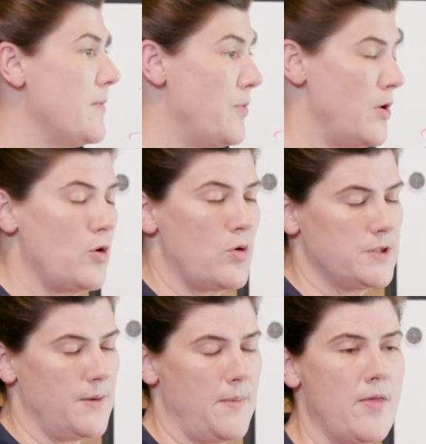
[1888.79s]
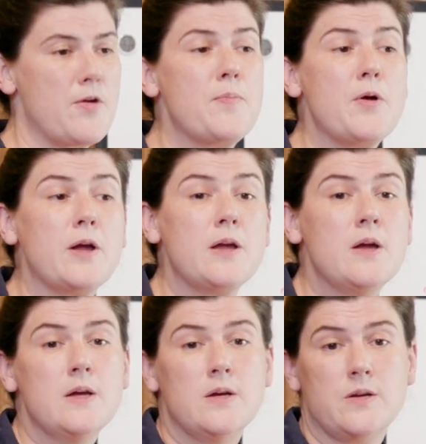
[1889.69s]
the book or some
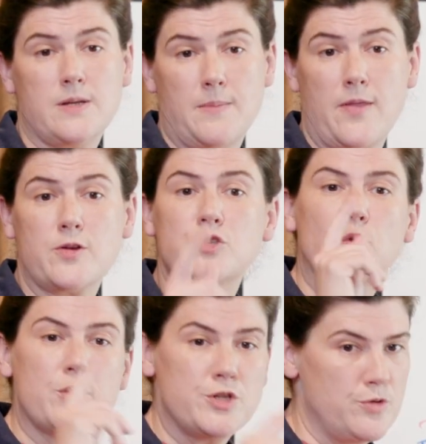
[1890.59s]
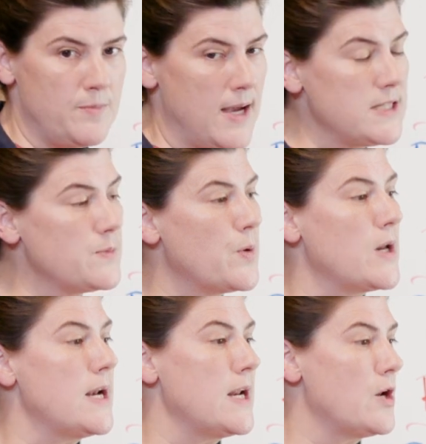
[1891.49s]
other source, you must
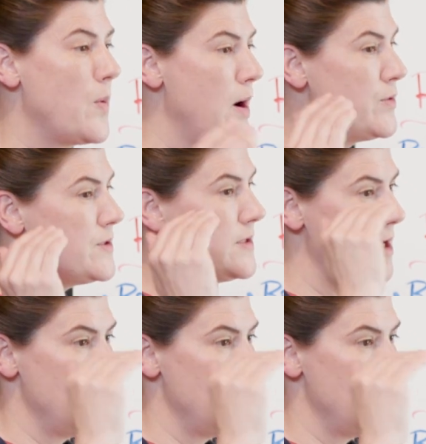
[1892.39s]
put it in quotes,